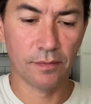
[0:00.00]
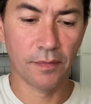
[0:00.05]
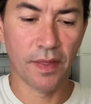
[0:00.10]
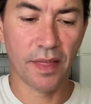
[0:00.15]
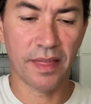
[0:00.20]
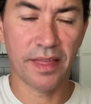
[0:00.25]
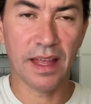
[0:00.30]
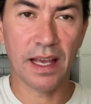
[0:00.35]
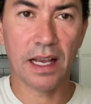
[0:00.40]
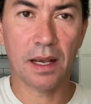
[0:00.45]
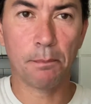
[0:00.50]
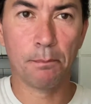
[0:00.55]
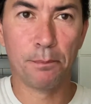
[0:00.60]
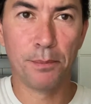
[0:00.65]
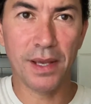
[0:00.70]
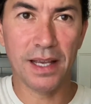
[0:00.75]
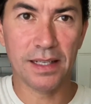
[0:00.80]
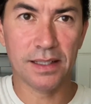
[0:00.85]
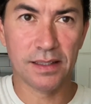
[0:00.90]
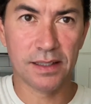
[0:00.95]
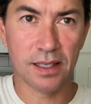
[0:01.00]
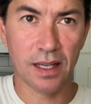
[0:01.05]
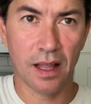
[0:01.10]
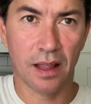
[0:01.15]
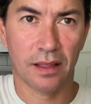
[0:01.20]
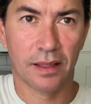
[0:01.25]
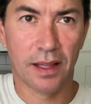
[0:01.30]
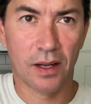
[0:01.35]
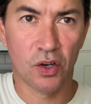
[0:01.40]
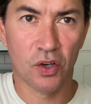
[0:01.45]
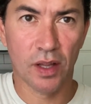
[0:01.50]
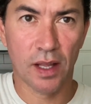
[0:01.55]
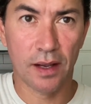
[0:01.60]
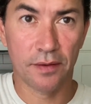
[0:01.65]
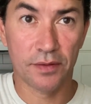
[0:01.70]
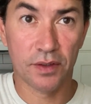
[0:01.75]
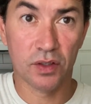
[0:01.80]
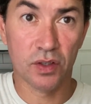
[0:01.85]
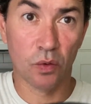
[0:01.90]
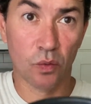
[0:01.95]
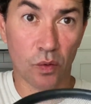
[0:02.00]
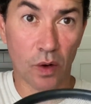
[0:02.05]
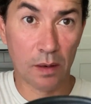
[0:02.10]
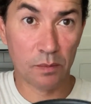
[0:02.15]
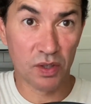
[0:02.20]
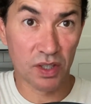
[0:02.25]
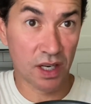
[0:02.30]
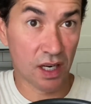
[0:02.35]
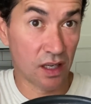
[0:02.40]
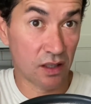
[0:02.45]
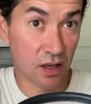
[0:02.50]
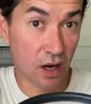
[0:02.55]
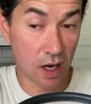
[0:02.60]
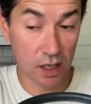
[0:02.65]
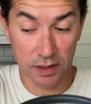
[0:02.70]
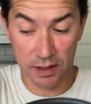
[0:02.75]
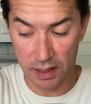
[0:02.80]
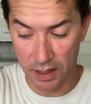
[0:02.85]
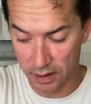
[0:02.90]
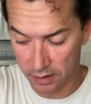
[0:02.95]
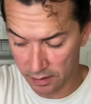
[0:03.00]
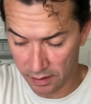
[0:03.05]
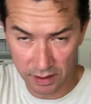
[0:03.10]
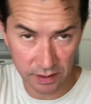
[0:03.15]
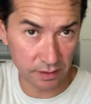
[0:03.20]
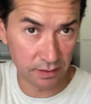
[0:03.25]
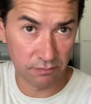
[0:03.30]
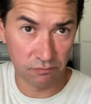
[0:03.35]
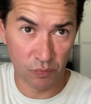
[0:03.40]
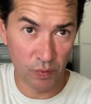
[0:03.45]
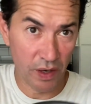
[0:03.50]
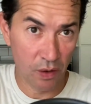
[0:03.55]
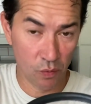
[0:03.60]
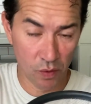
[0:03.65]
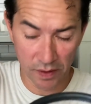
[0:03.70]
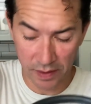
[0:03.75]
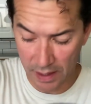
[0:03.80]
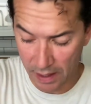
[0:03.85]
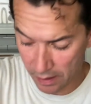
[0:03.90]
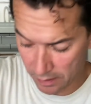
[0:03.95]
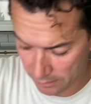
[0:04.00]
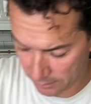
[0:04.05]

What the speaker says: thick bits that are left. So I'm just gonna toss this because we don't want that.